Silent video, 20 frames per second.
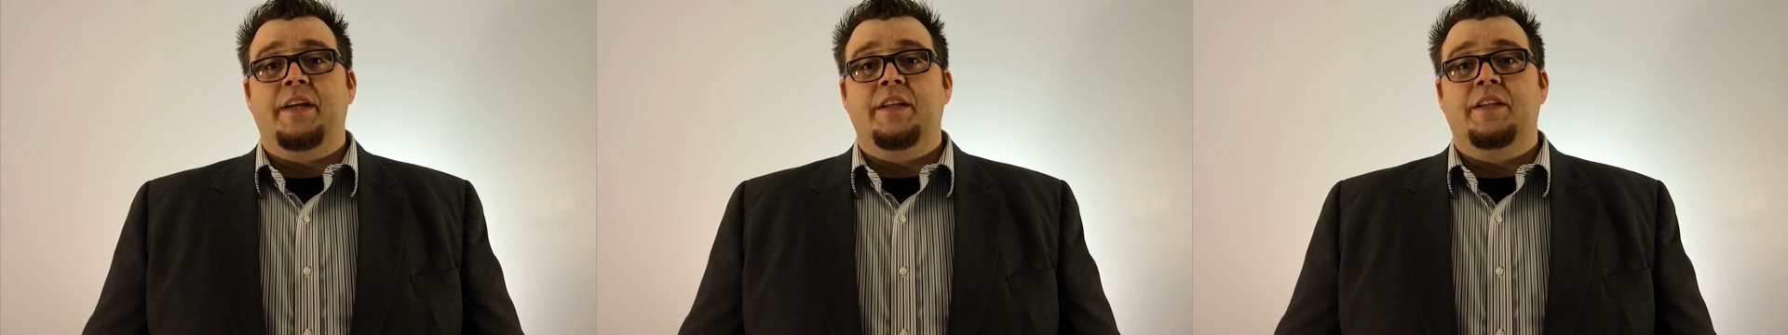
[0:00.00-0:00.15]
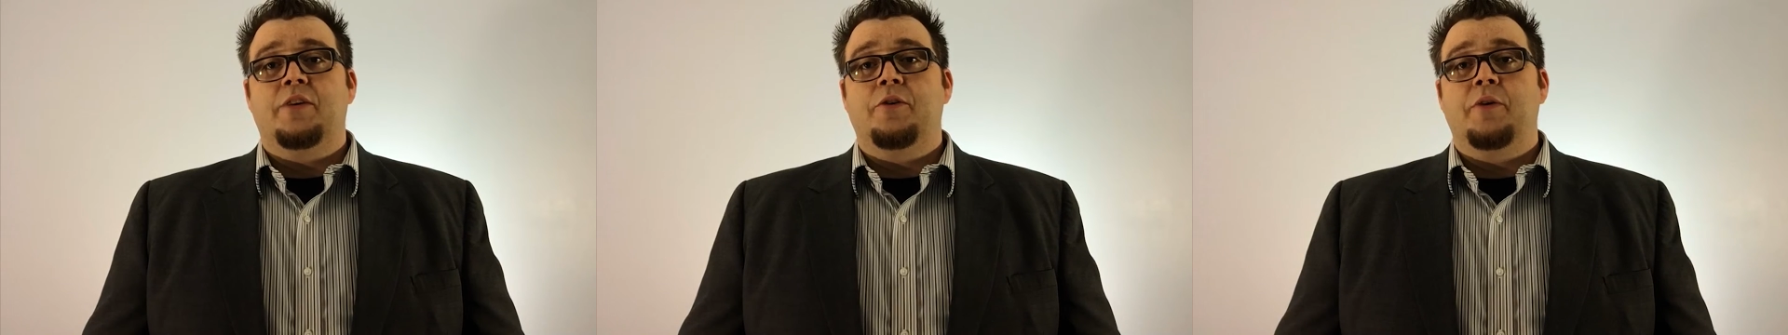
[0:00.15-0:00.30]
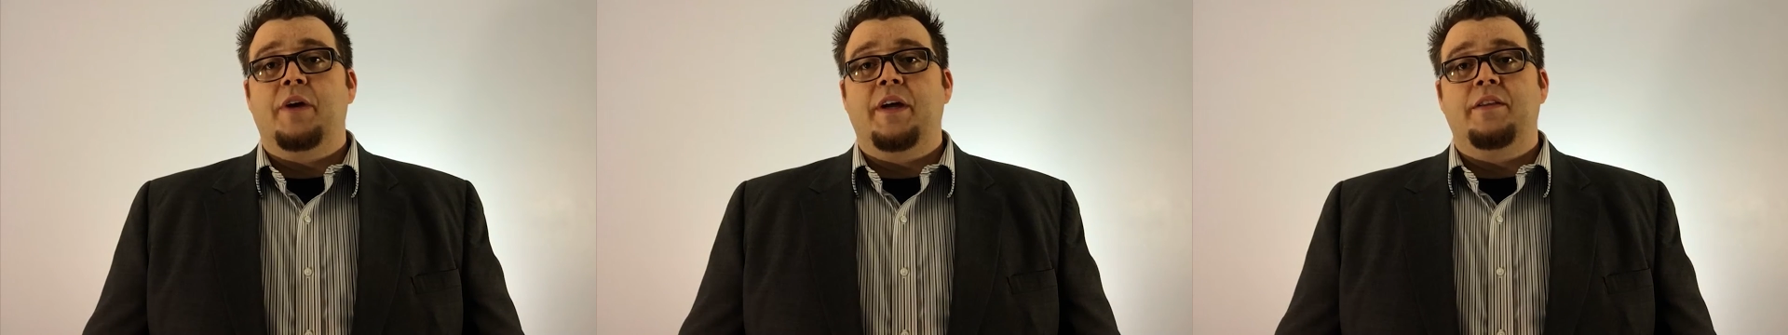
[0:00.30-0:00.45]
to
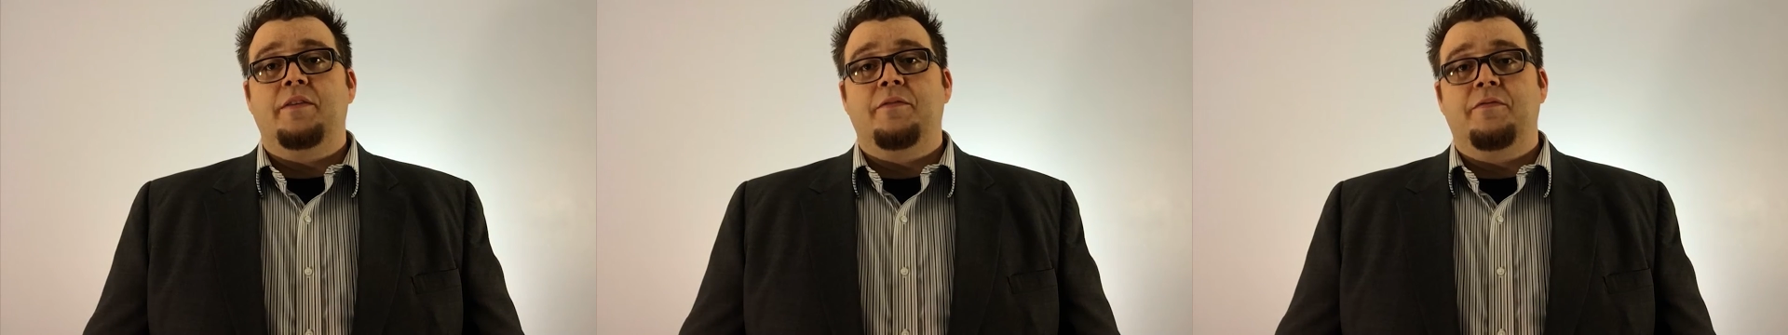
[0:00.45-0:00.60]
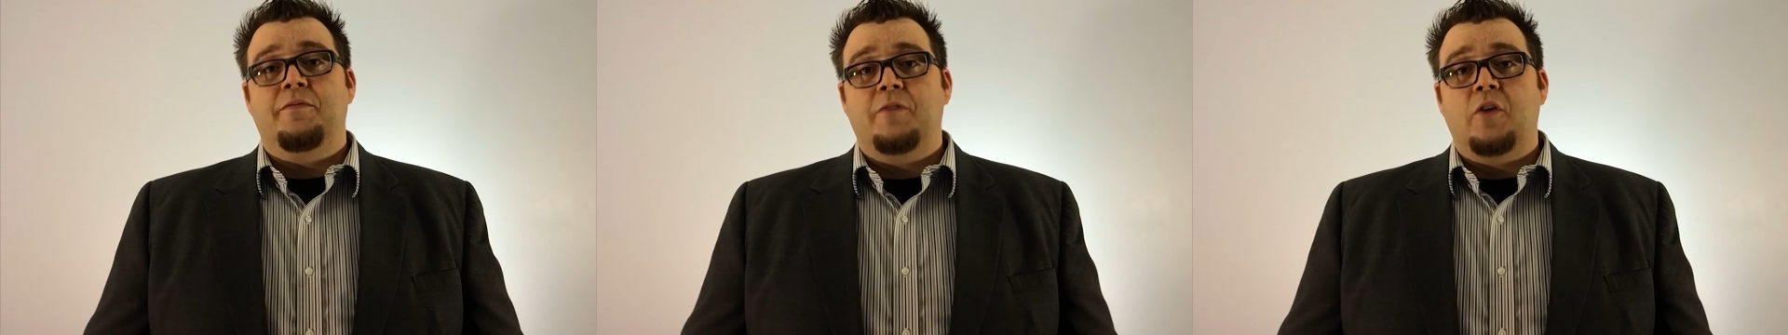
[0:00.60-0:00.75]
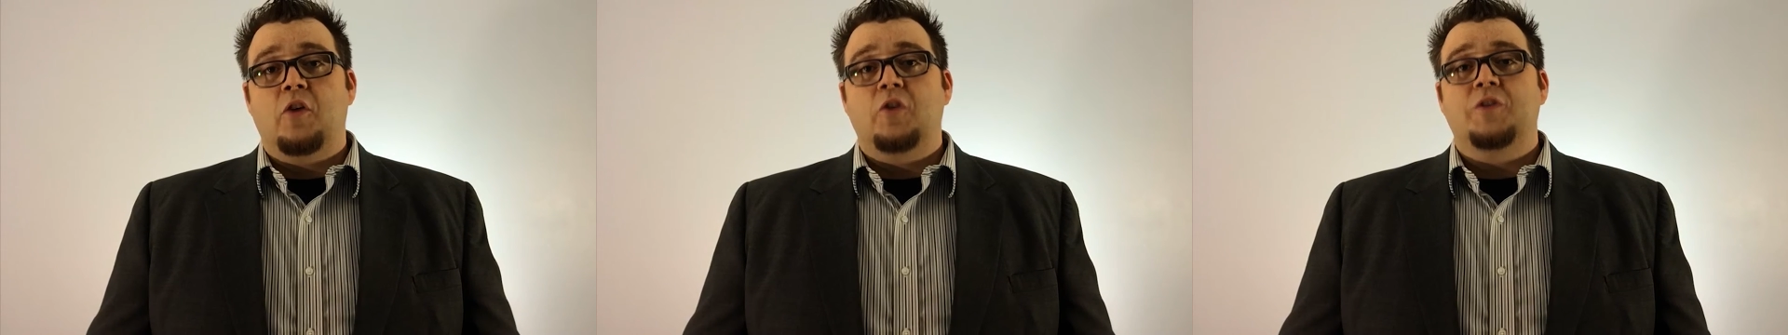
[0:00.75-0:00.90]
create the
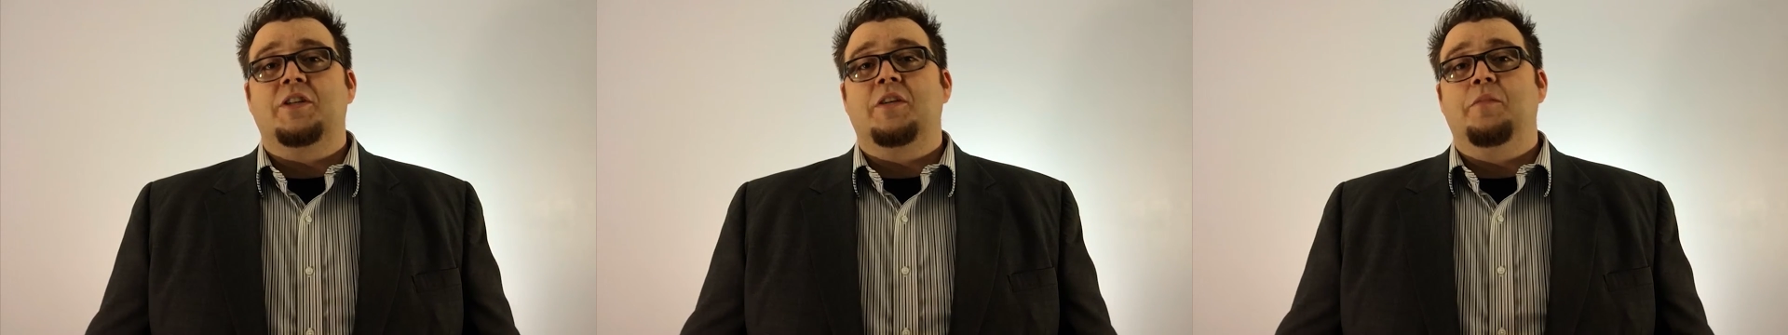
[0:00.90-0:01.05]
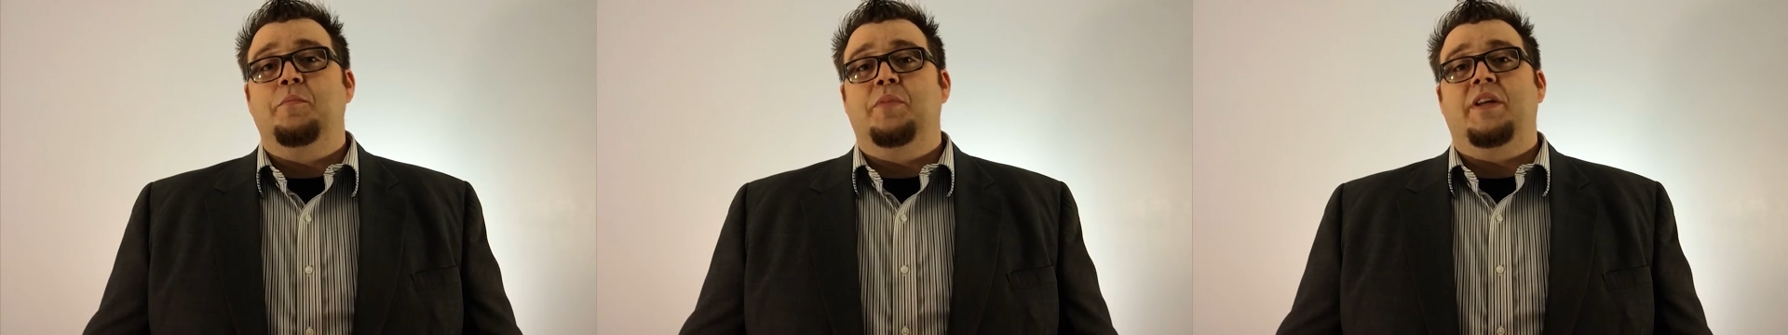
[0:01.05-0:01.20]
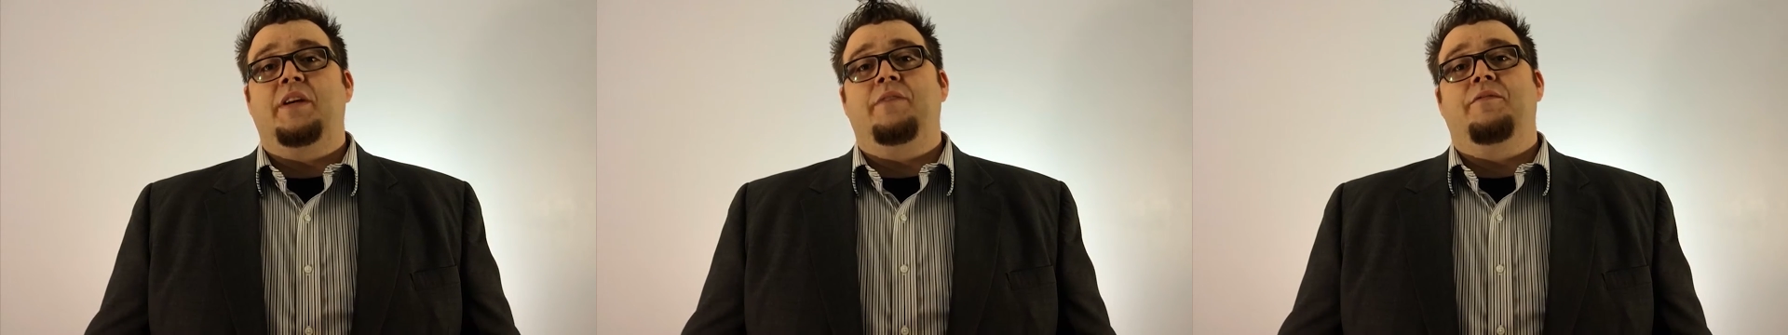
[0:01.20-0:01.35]
first
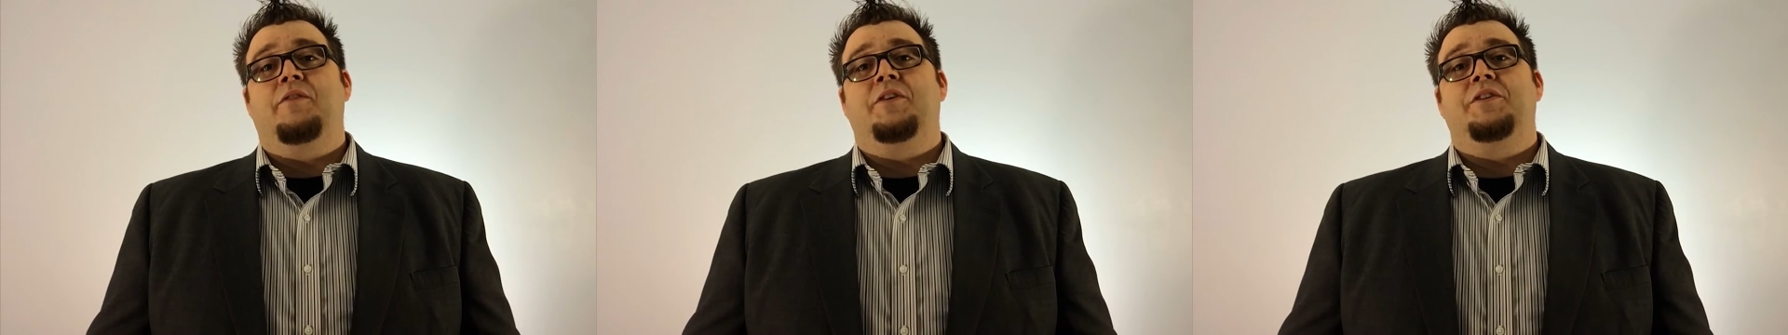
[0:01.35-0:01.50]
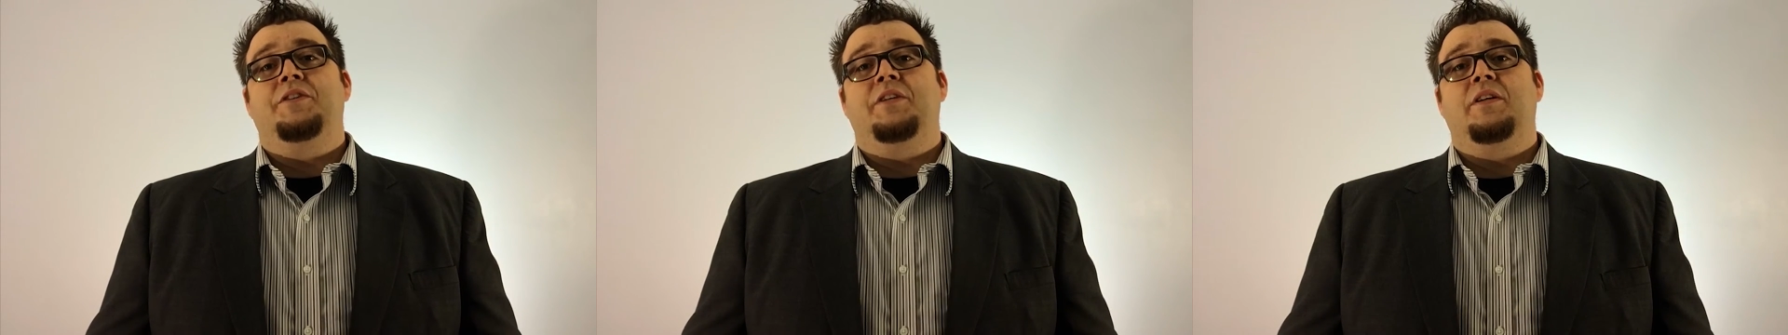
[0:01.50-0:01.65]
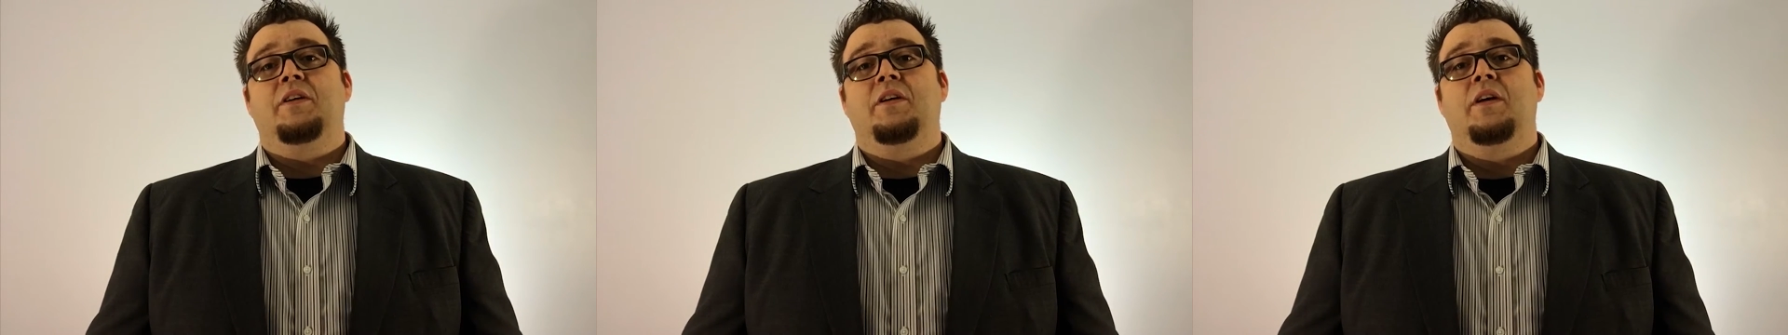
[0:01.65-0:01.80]
complete
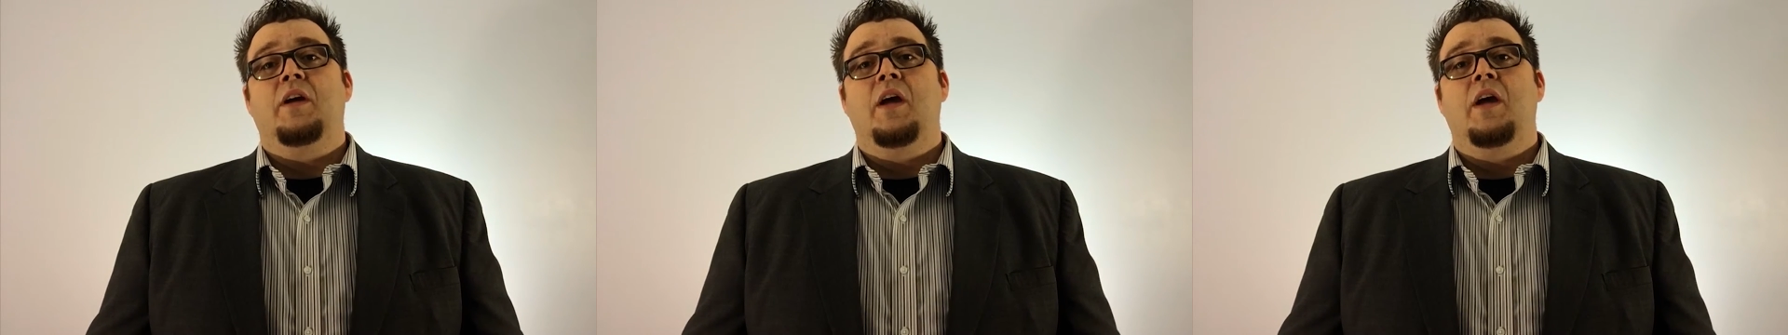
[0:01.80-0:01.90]
version,